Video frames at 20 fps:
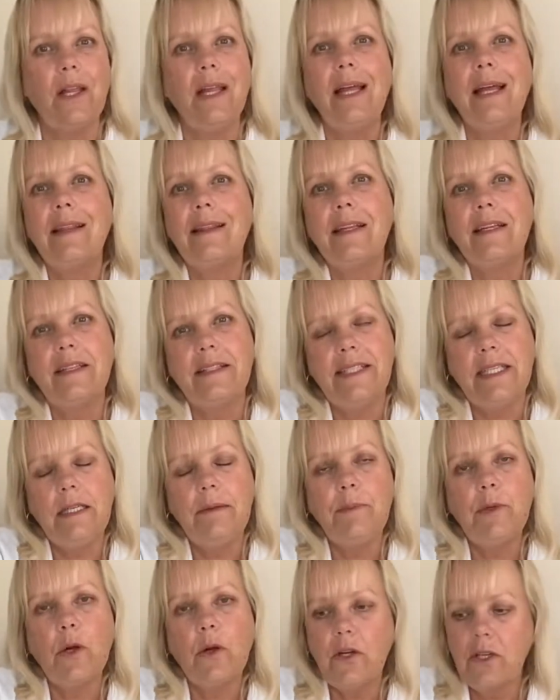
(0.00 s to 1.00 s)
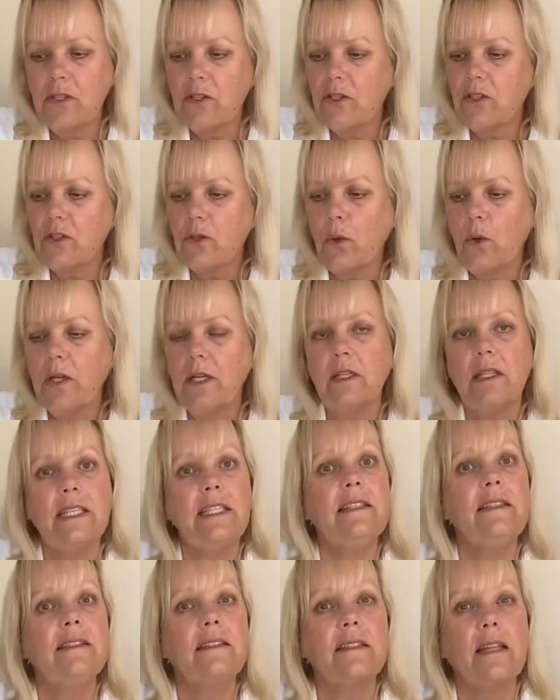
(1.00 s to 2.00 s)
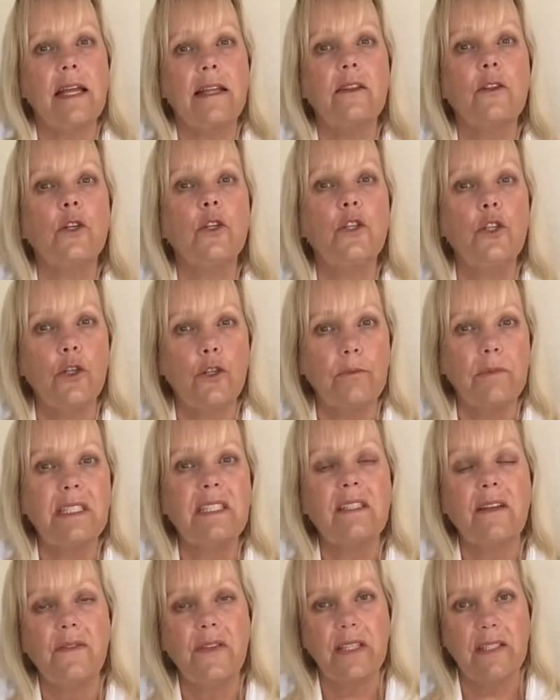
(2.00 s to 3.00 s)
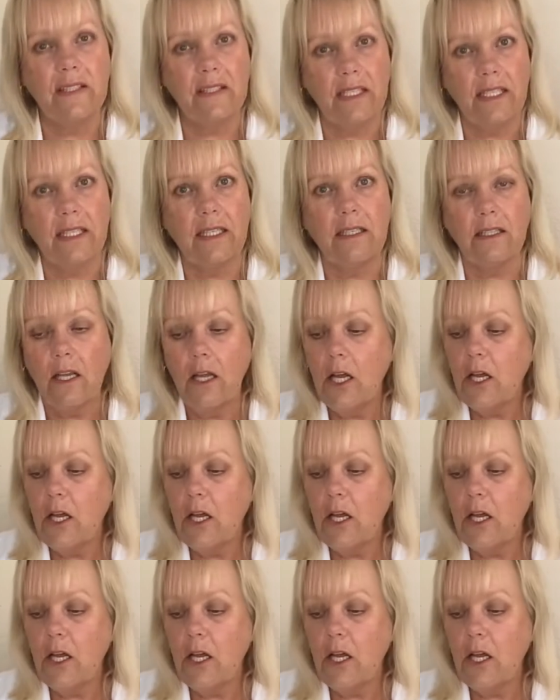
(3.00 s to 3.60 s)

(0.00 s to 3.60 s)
The deep garden soil is like the dermis of the skin.